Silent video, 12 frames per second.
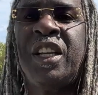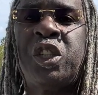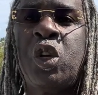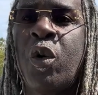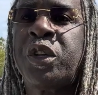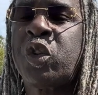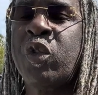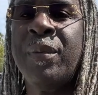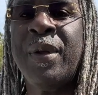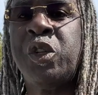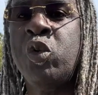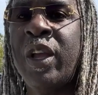so extreme
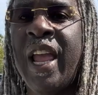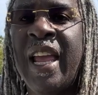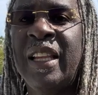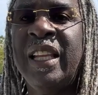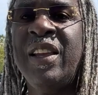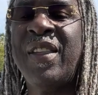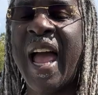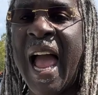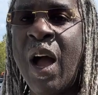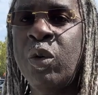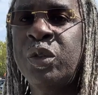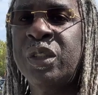that you can't leave the
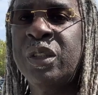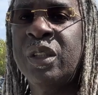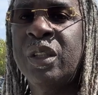house?